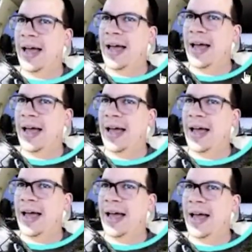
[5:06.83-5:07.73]

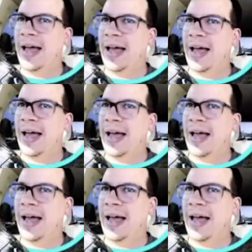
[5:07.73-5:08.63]

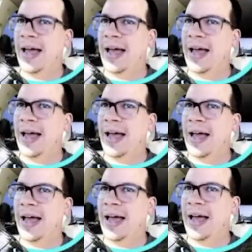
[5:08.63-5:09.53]

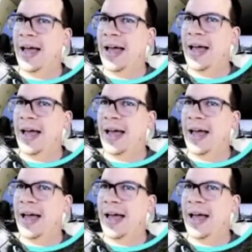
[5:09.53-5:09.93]
This person isn't speaking.